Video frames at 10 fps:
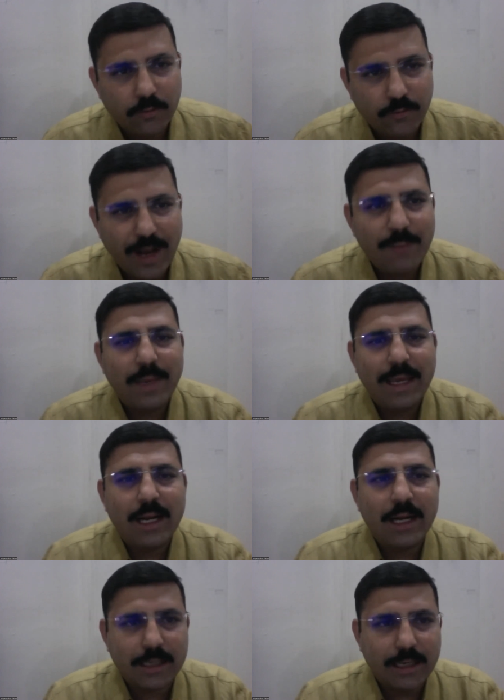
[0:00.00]
farm
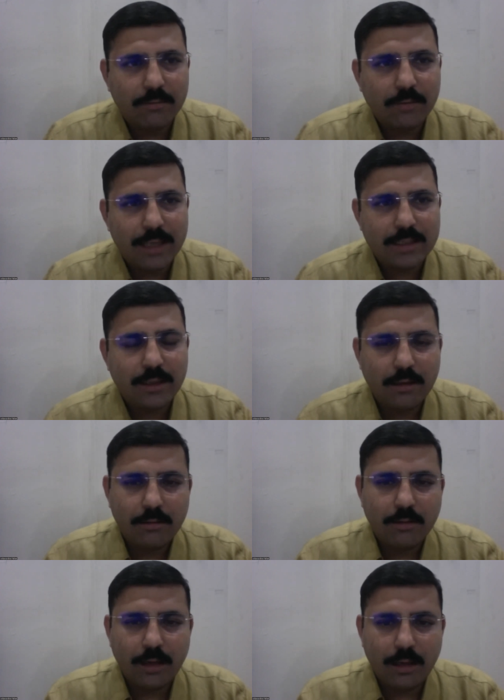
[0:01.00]
hierarchy as in
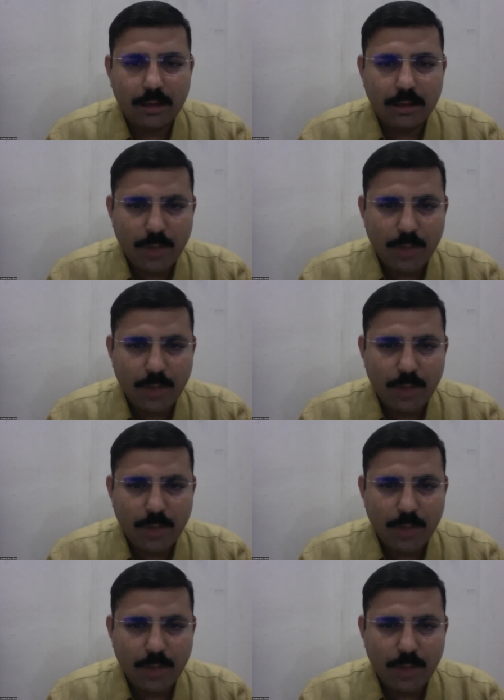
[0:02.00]
uh,